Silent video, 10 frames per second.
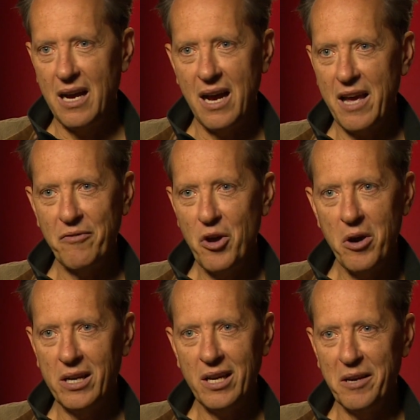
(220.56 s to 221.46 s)
I have no
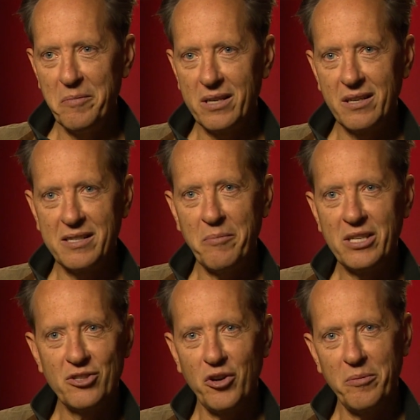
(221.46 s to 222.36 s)
idea, but somebody
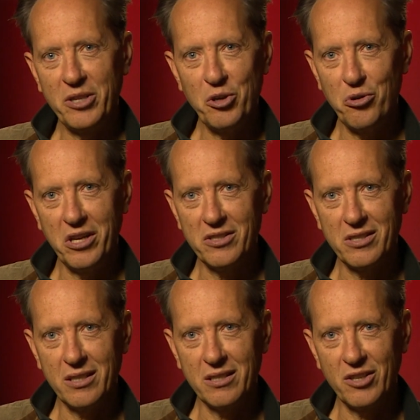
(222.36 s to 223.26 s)
stood up in the audience
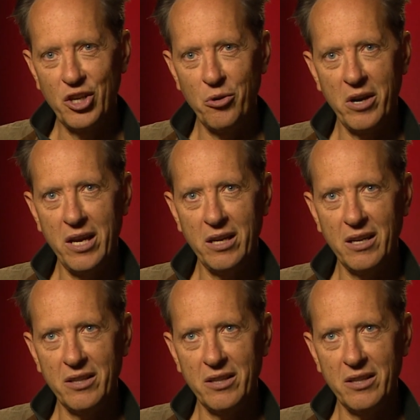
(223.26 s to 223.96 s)
at the Q&A